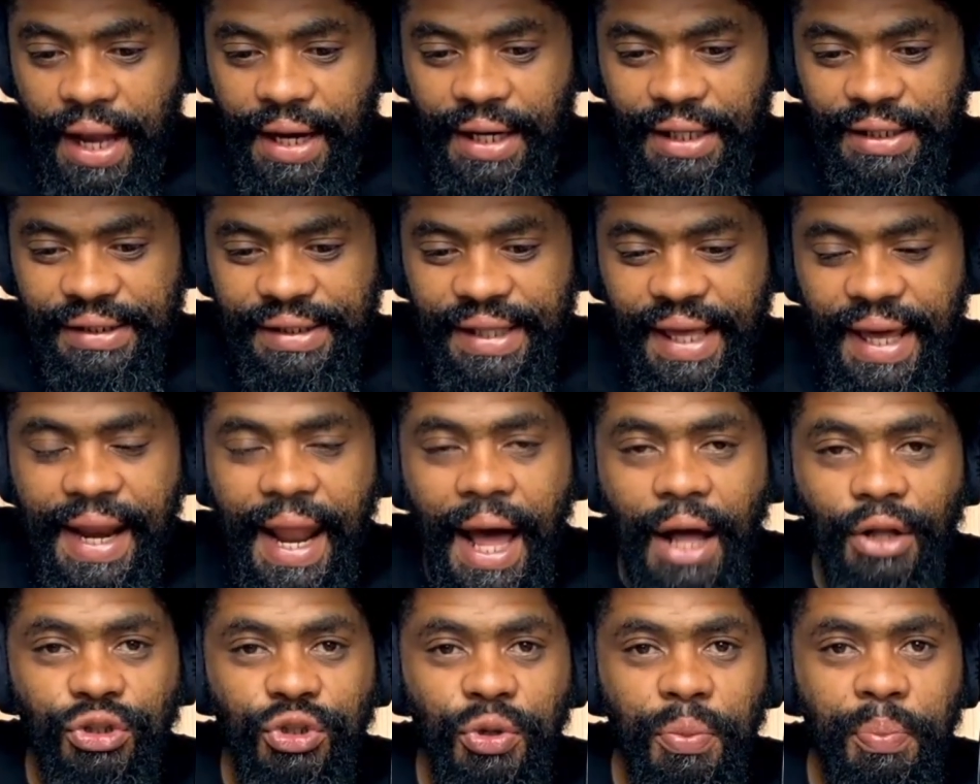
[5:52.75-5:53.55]

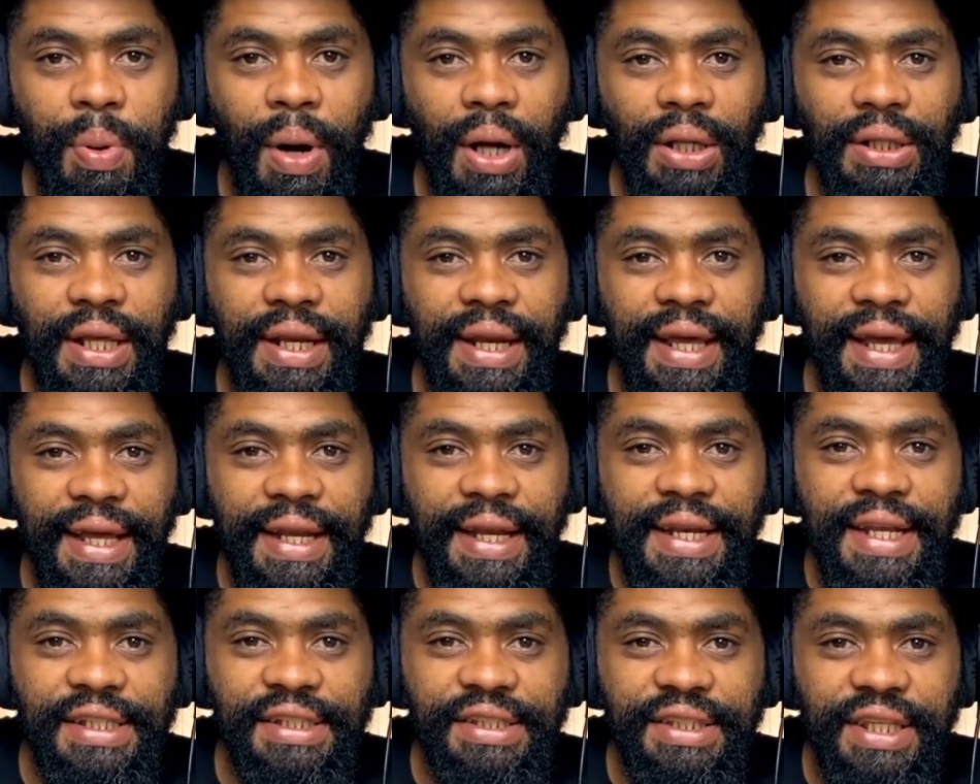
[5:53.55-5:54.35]
understand how to build
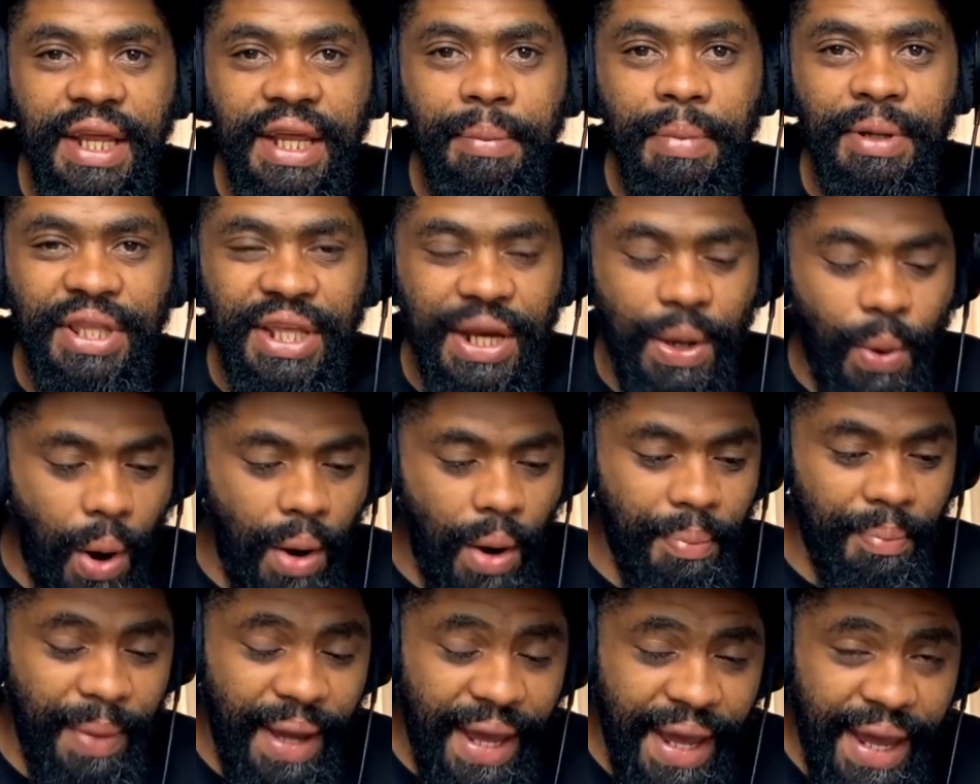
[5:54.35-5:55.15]
an industry, but then
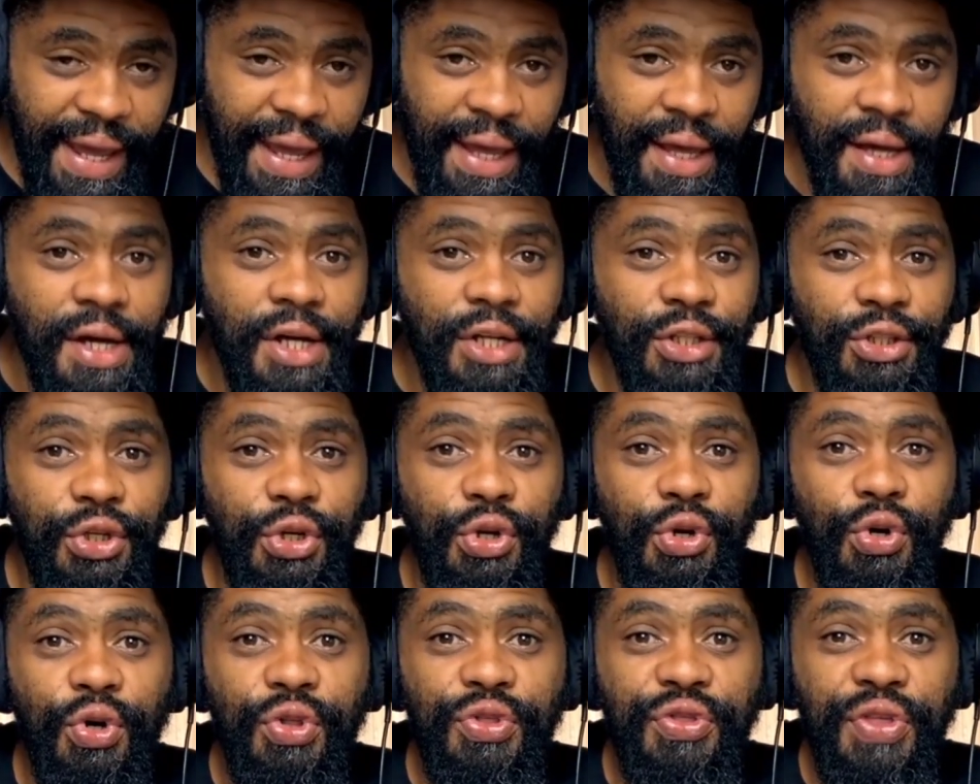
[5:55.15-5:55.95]
you want me
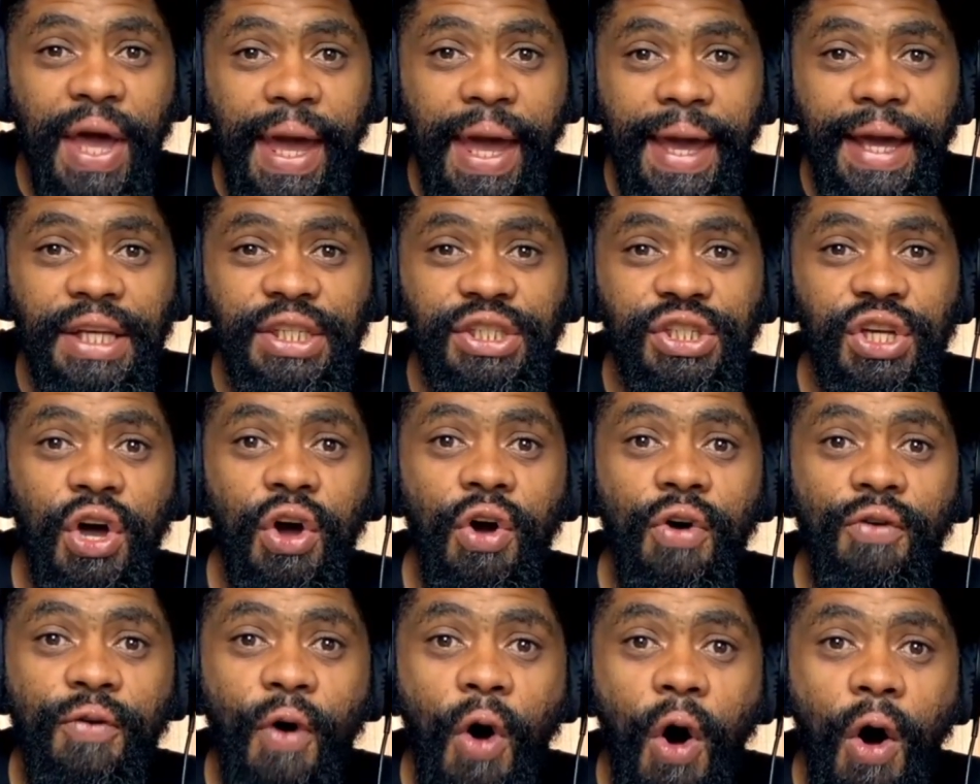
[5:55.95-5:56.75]
to do
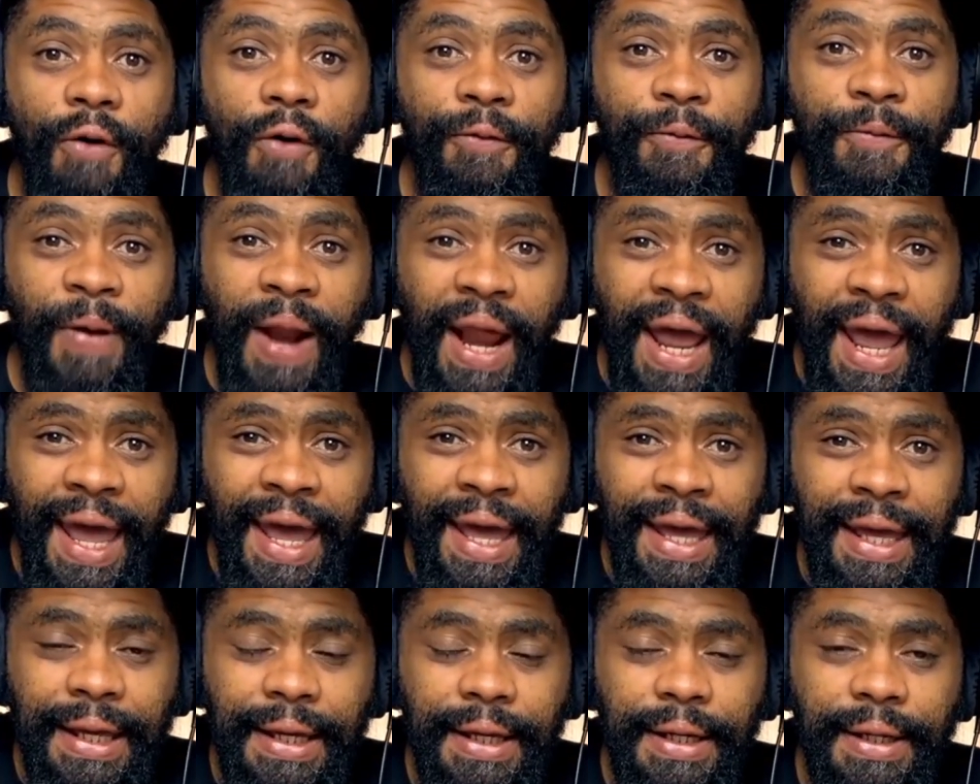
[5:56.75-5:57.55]
things for
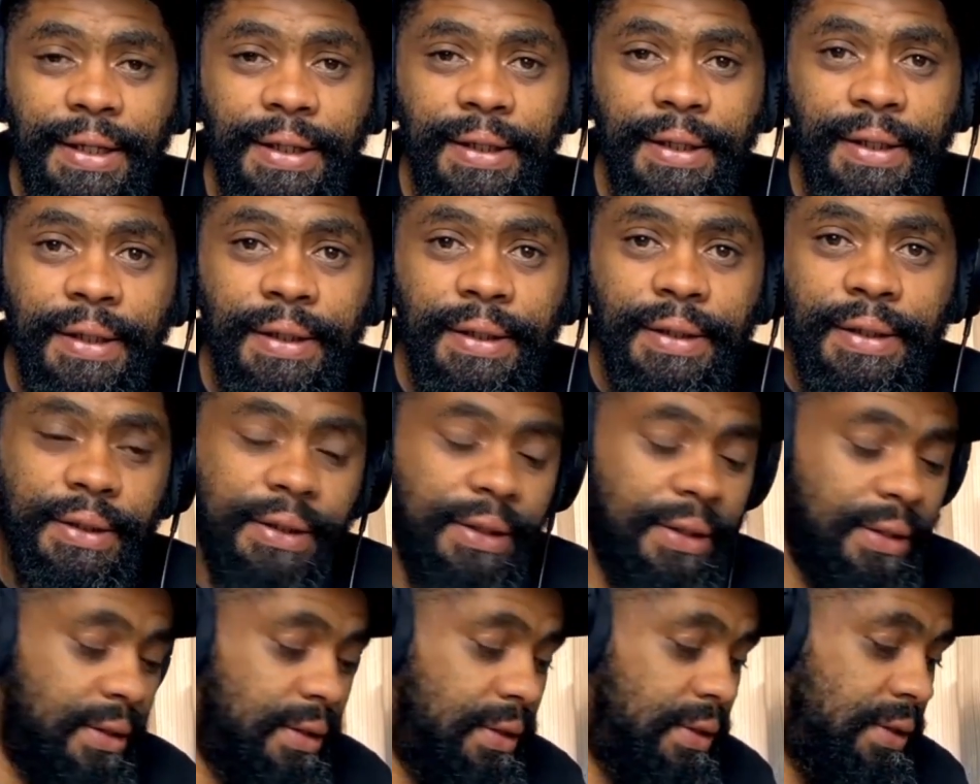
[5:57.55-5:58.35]
free.
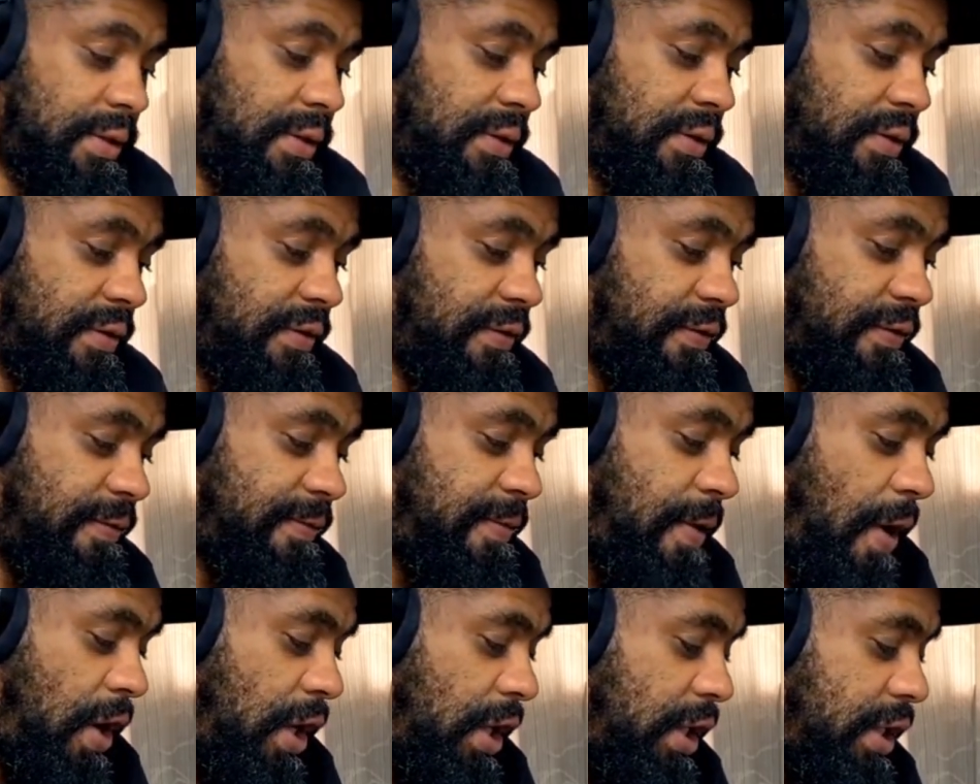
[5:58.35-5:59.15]

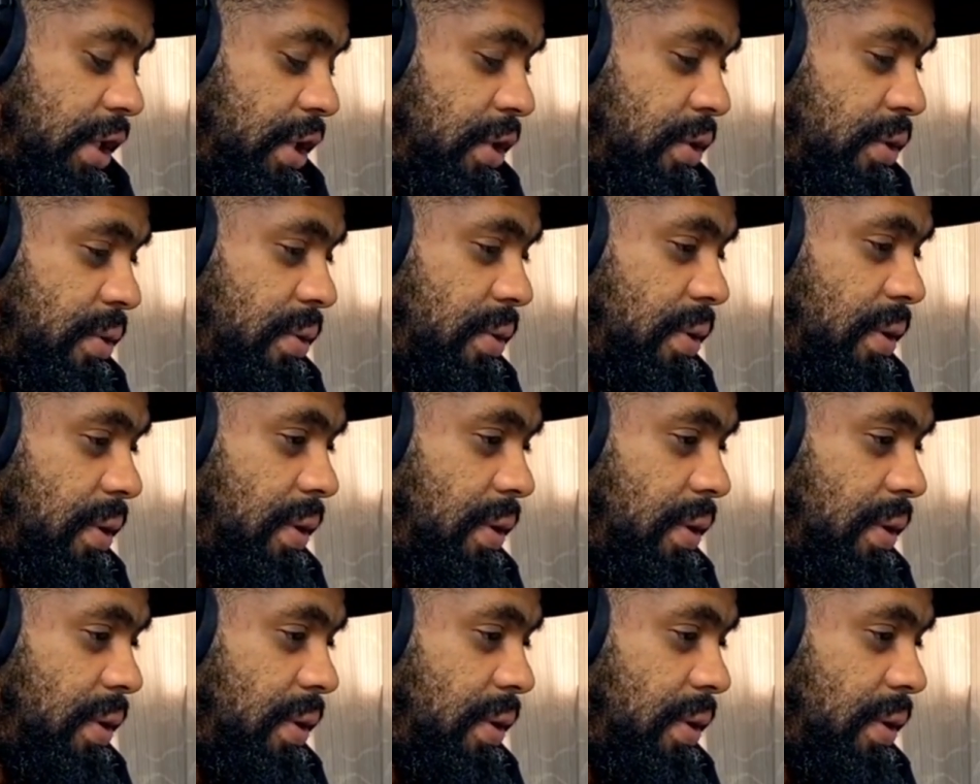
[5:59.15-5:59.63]
Fuck you.